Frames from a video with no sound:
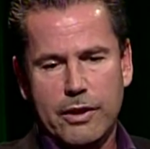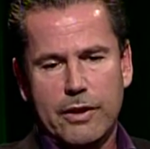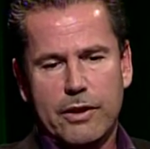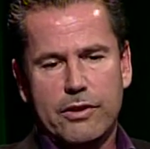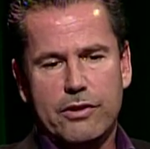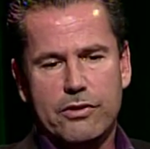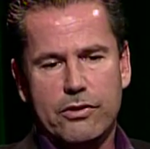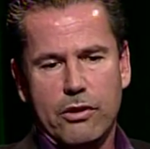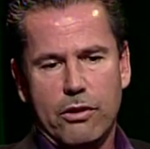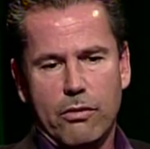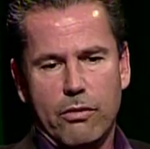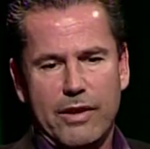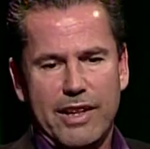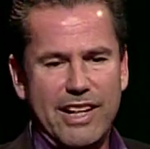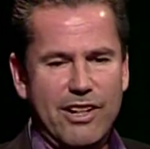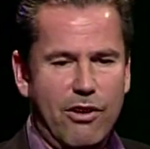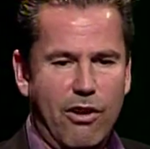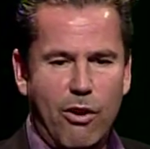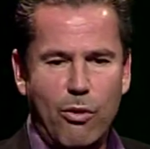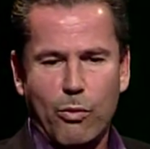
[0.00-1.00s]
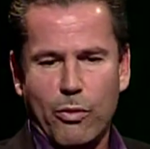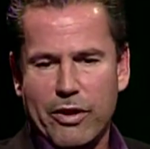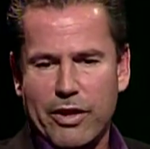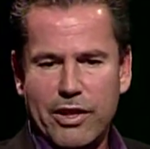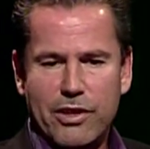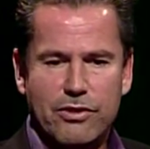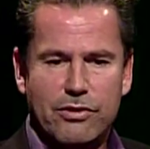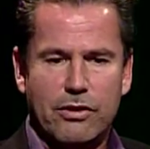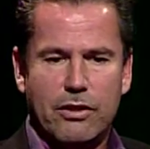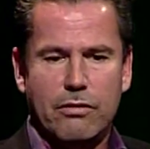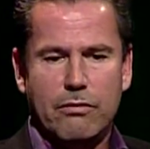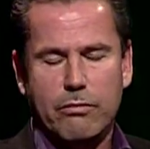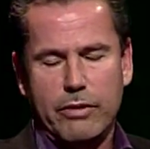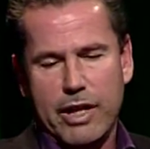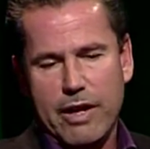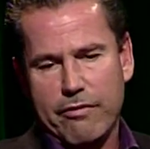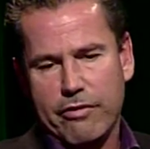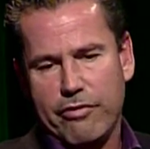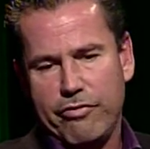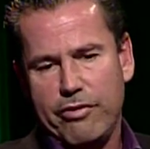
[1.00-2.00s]
So it all works, and we
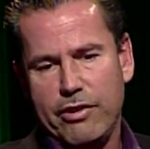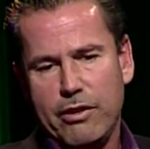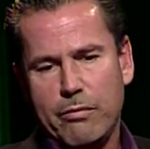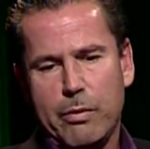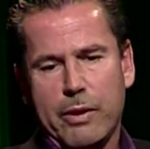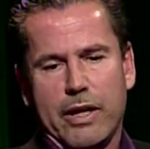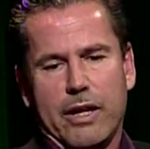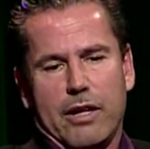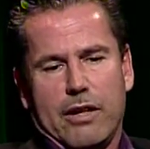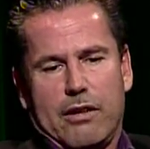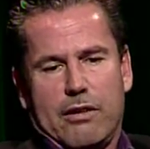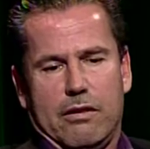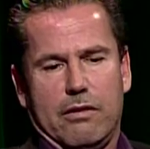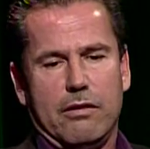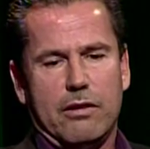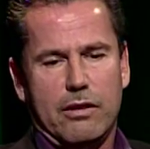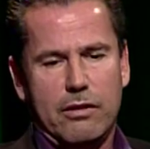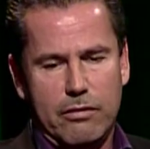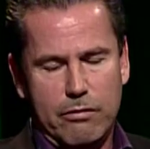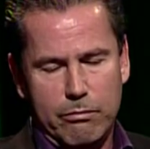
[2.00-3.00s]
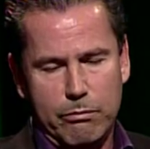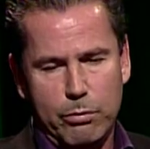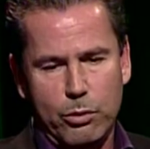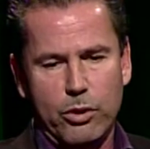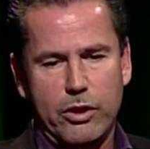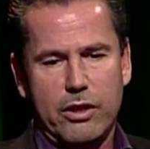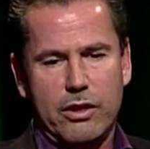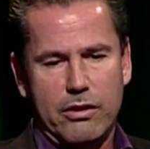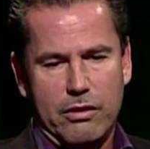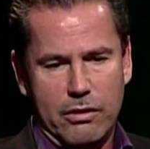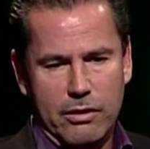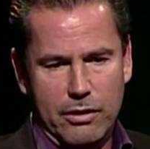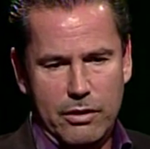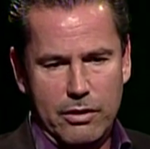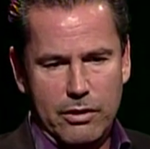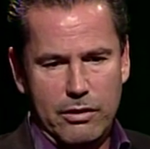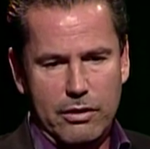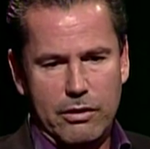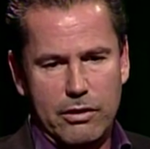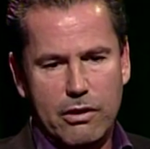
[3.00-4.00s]
have a feedback book,
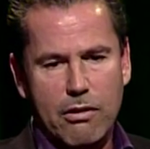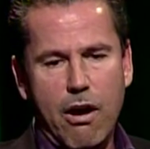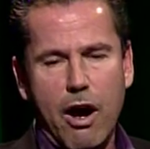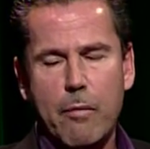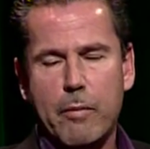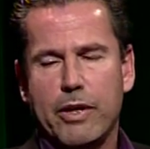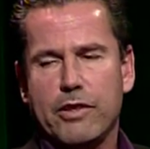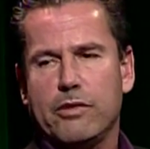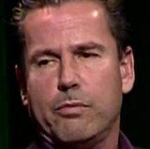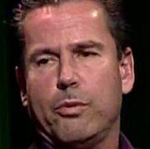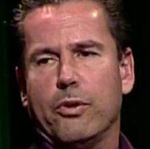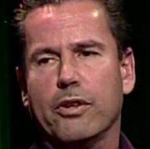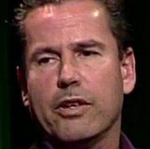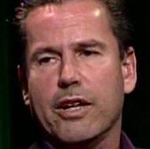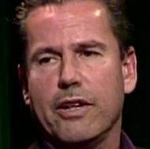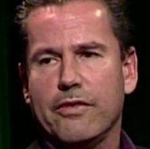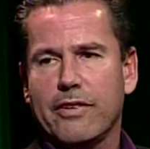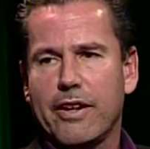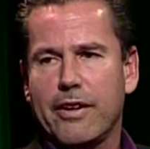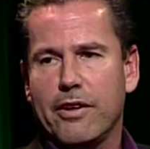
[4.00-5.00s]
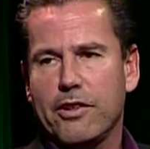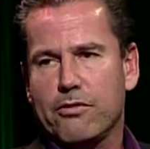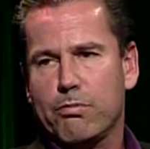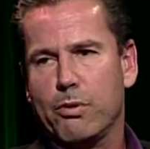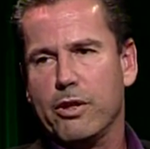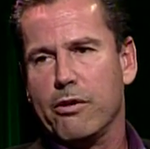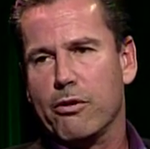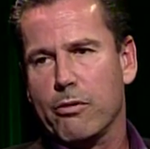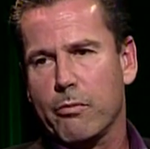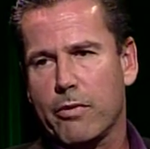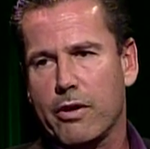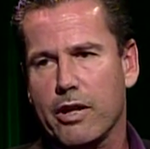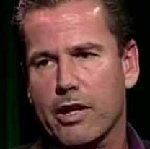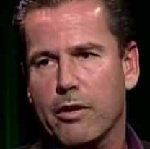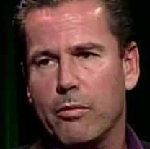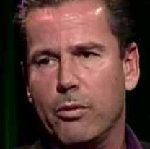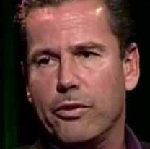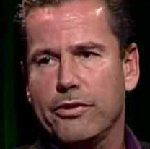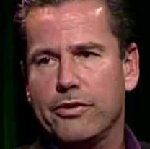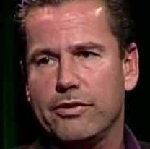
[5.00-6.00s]
or comments book in there. It's pretty
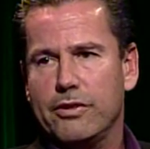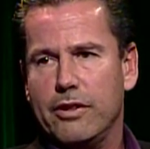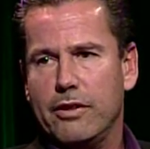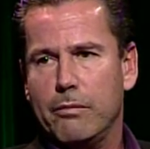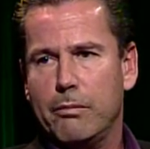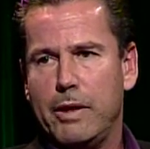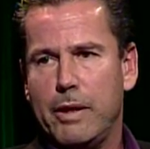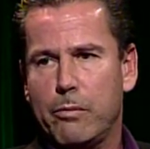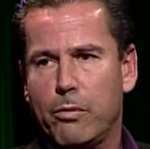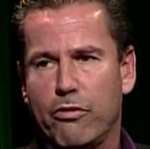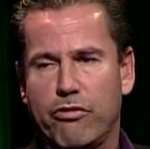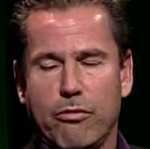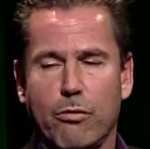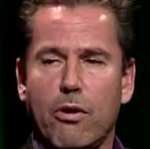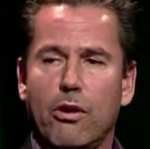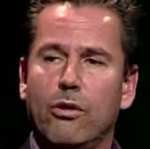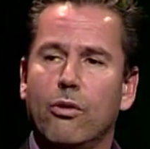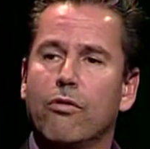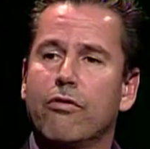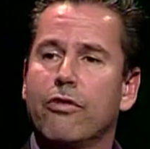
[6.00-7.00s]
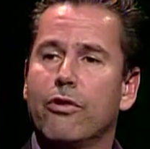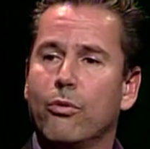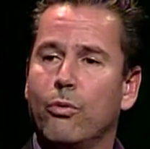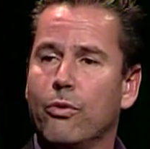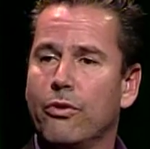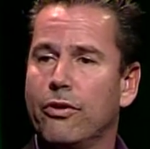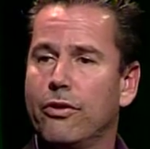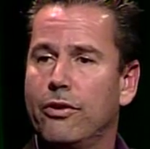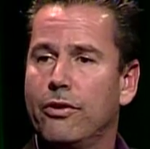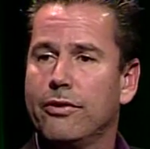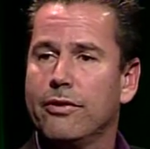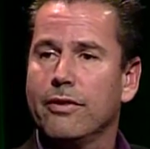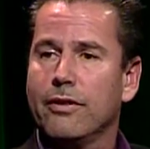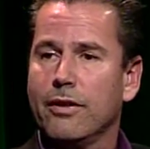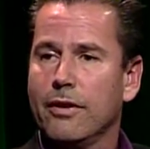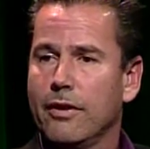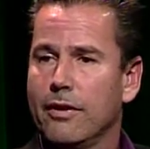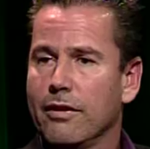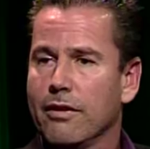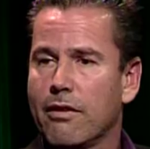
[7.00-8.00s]
remarkable to see people from all over the world
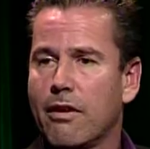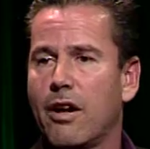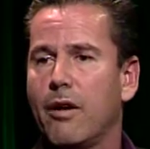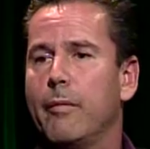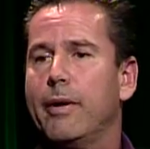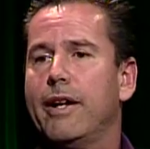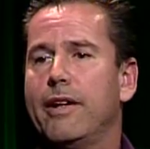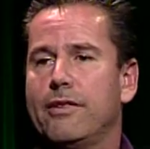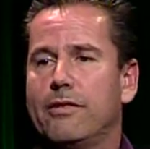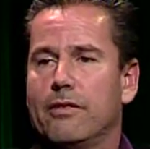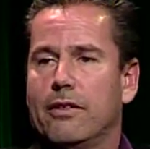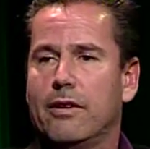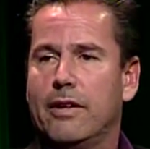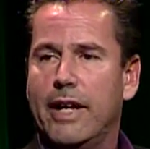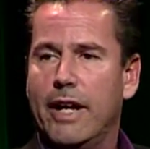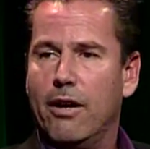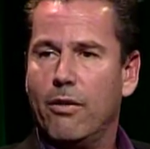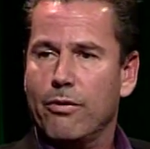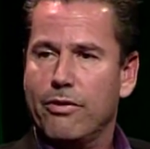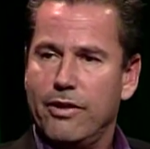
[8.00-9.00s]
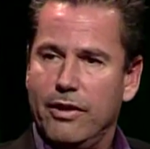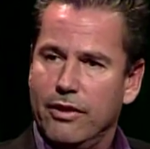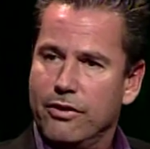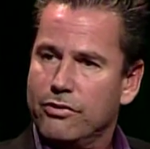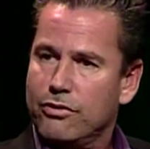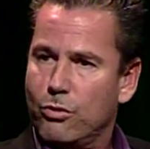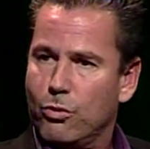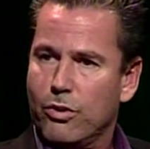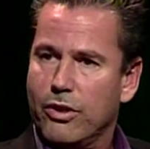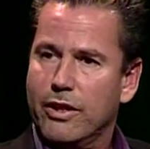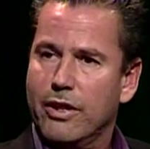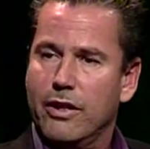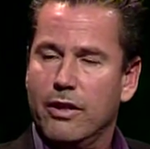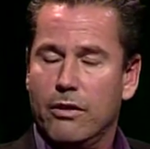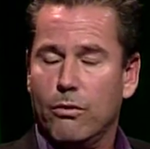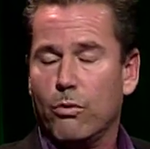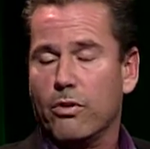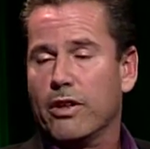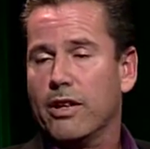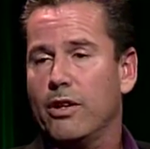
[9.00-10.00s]
comment on how things are working
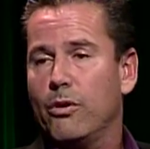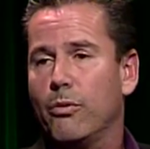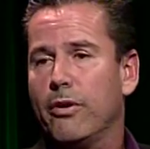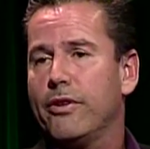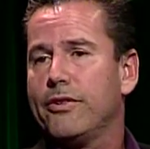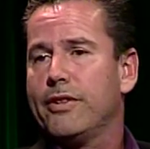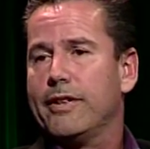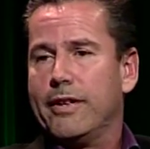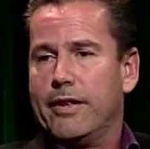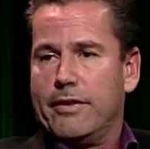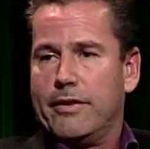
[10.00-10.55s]
and working well together.